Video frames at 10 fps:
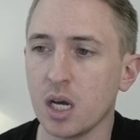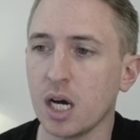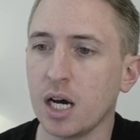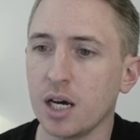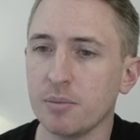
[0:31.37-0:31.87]

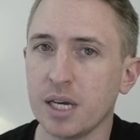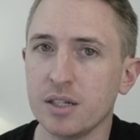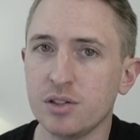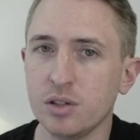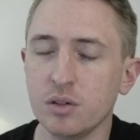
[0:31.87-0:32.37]

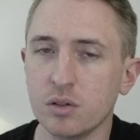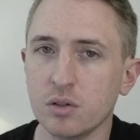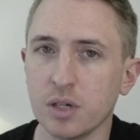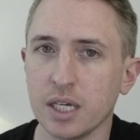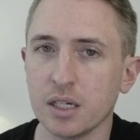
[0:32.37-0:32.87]
And
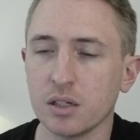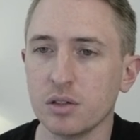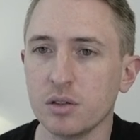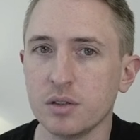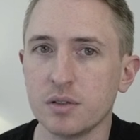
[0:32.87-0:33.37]
two, it
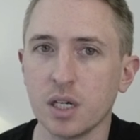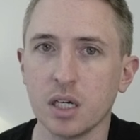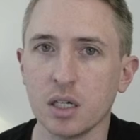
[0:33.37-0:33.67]
includes